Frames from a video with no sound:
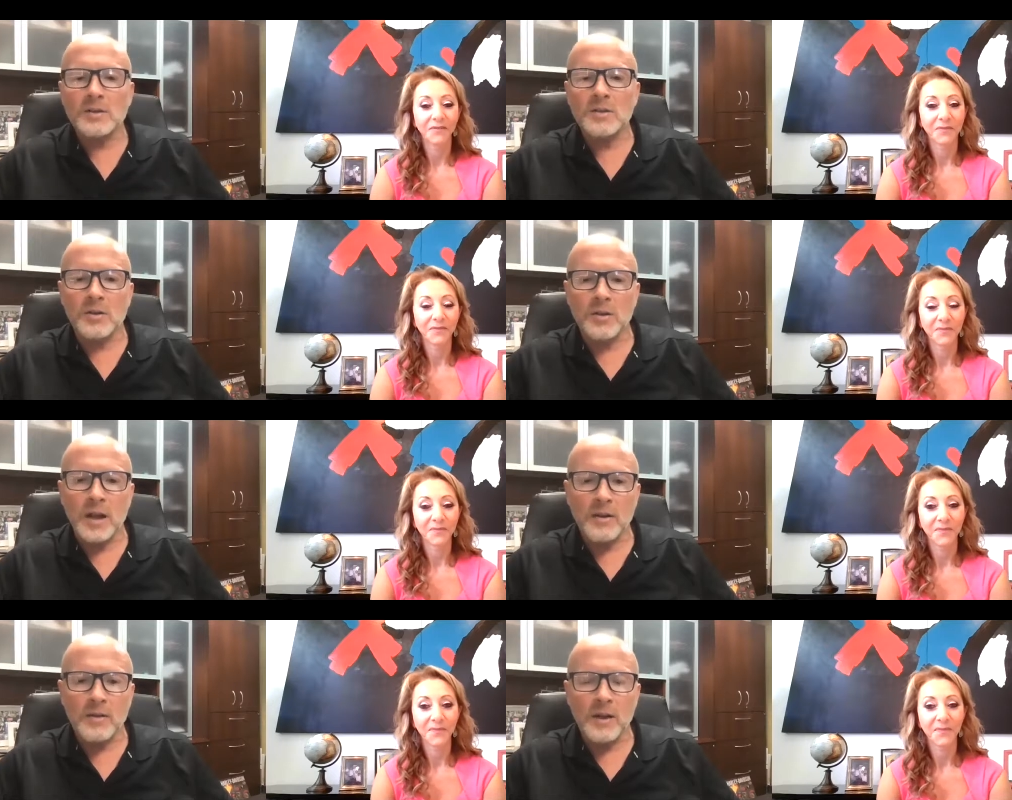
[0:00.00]
Speaker 1: so
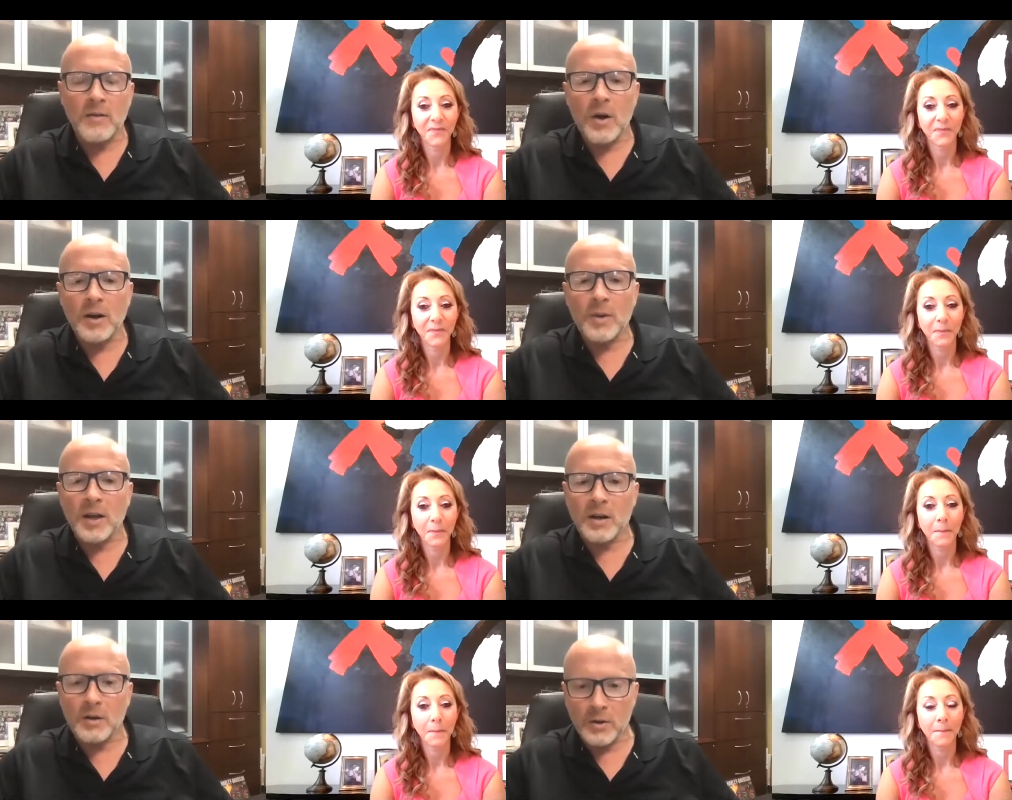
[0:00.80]
they they've already
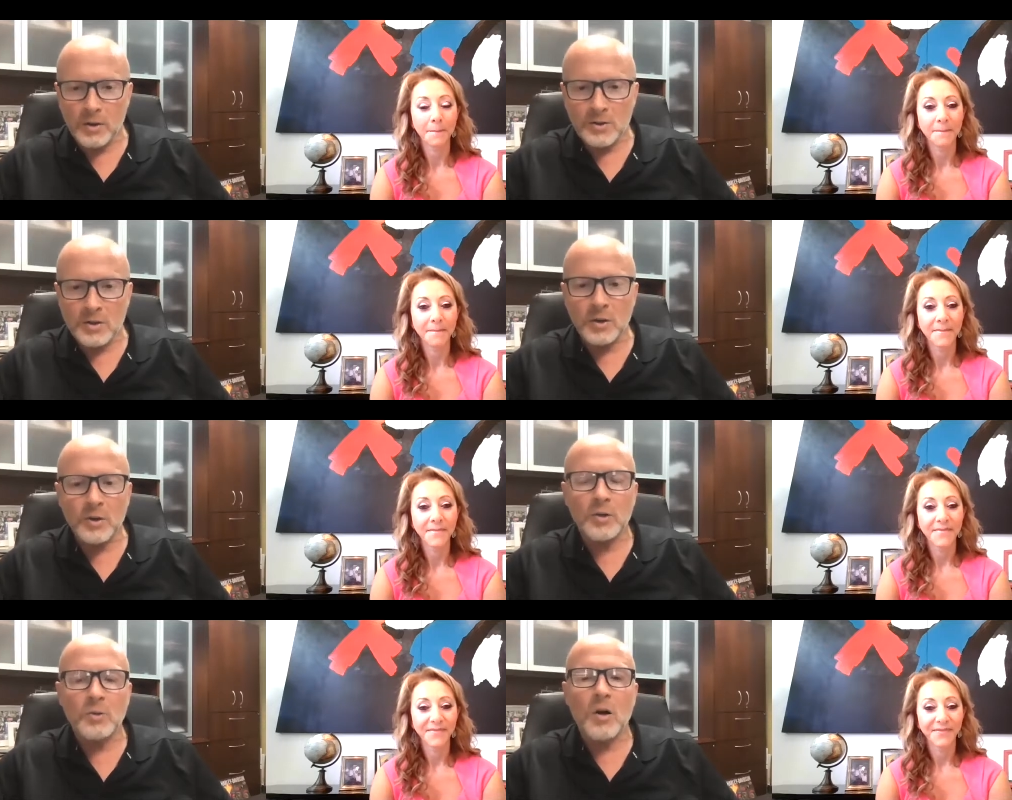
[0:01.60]
been introduced to who
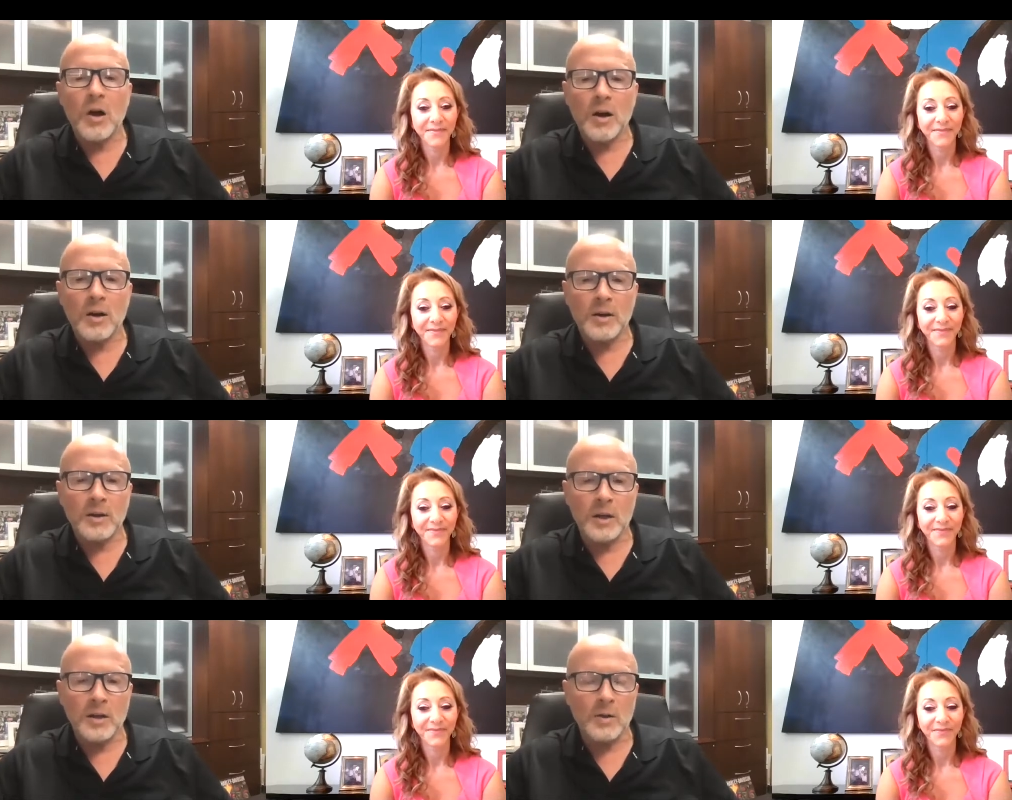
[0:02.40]
you are
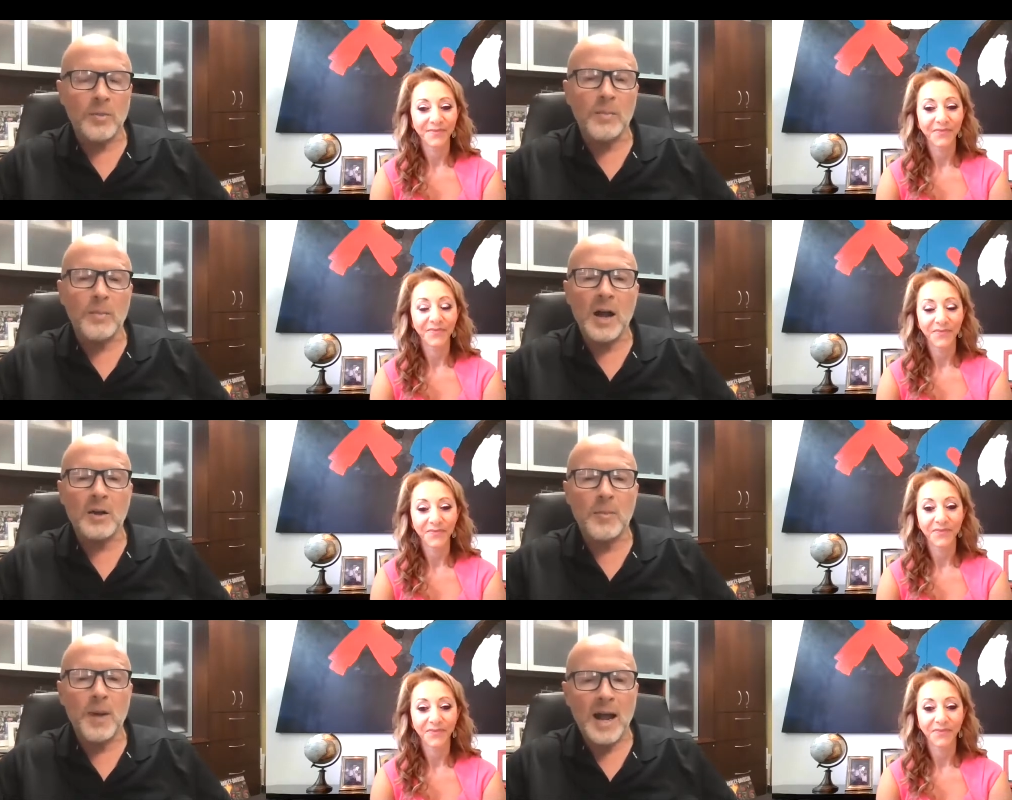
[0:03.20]
and a little bit about
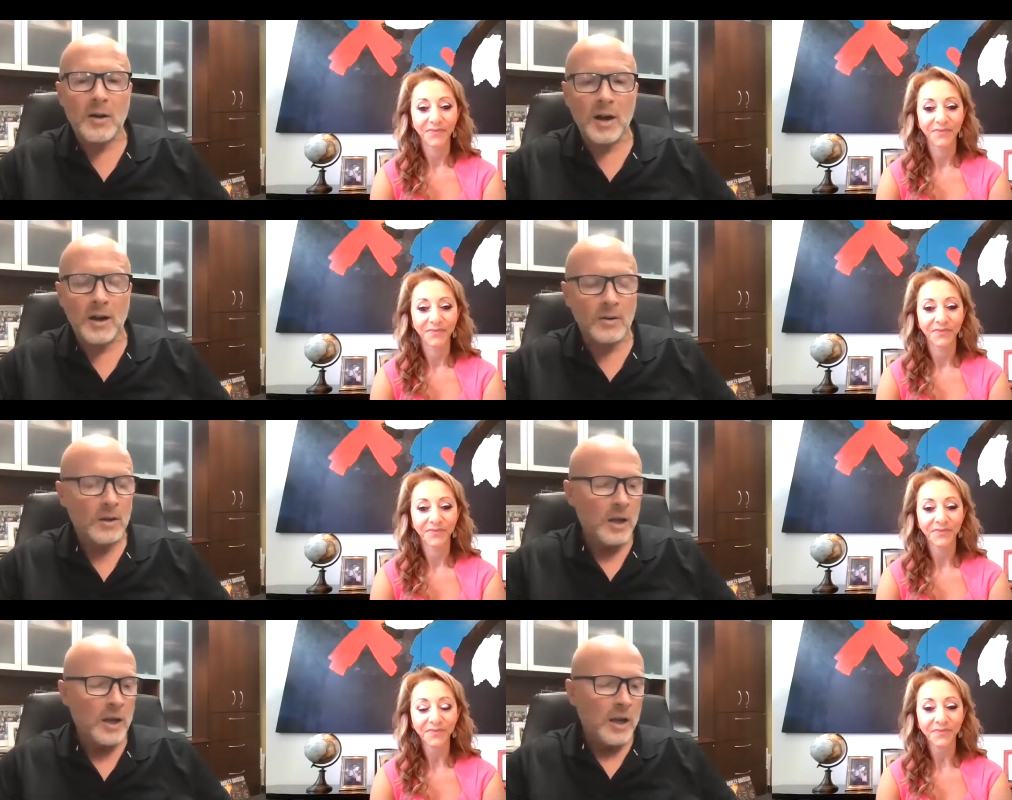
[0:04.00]
your background.
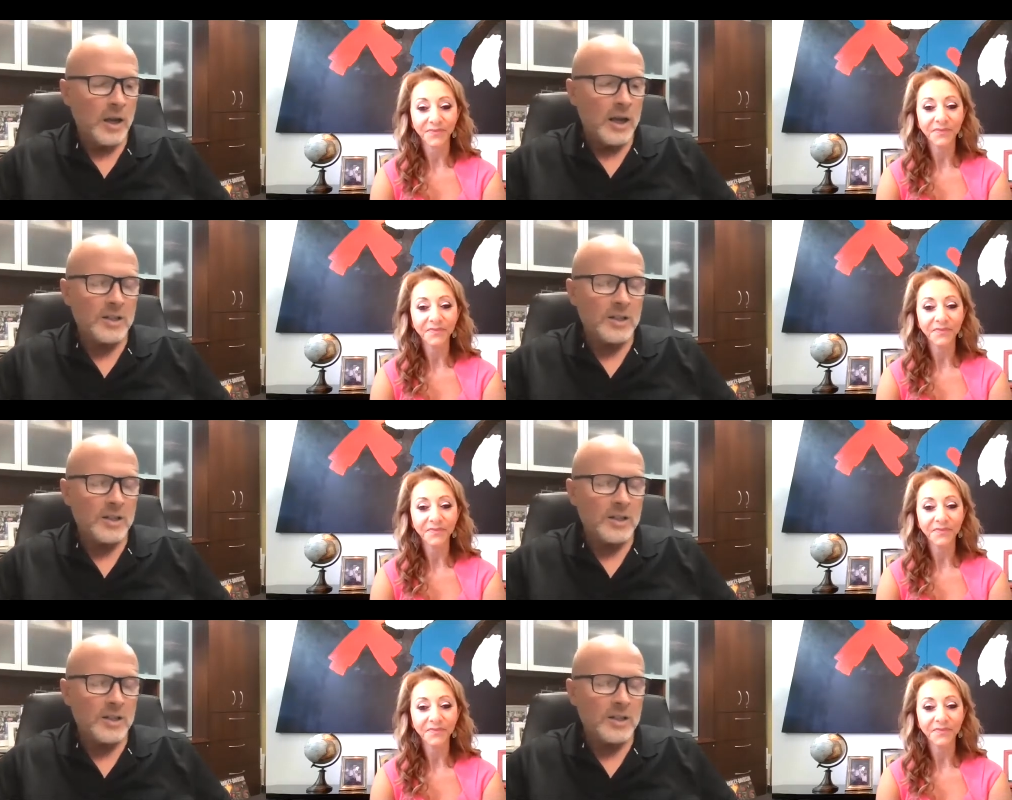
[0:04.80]
It's